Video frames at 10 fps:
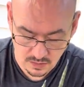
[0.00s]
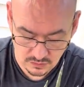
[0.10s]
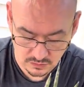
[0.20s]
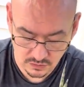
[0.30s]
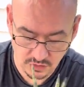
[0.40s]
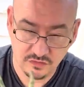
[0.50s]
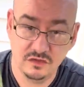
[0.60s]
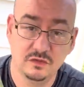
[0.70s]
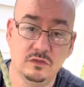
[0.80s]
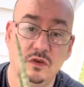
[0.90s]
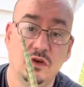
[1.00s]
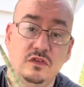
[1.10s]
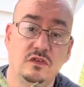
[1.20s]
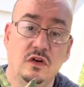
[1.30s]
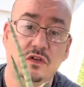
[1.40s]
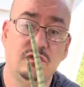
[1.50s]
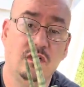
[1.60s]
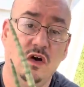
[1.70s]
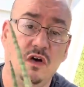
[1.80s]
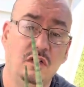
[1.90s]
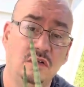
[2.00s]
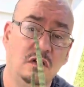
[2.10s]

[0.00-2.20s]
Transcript: You're gonna see some dirt start to fall.